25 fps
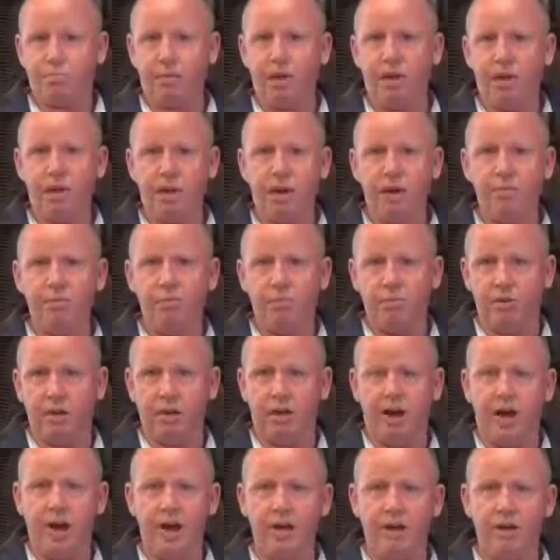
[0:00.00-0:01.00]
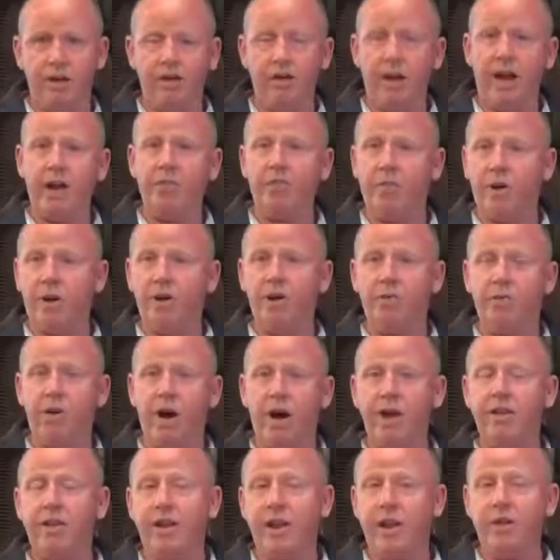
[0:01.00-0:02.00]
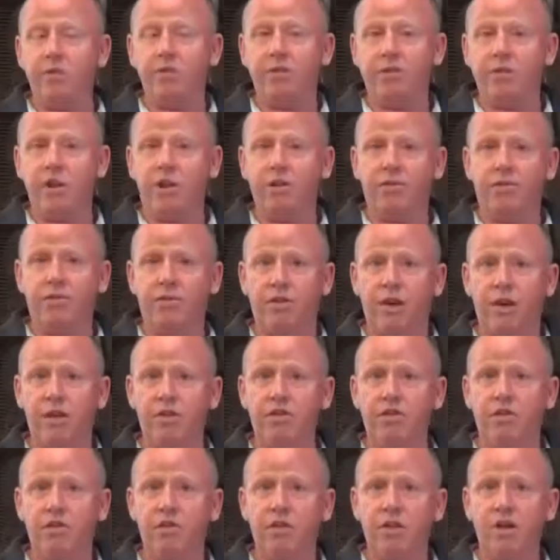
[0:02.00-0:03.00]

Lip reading: PM related, and by the way, the end result for us,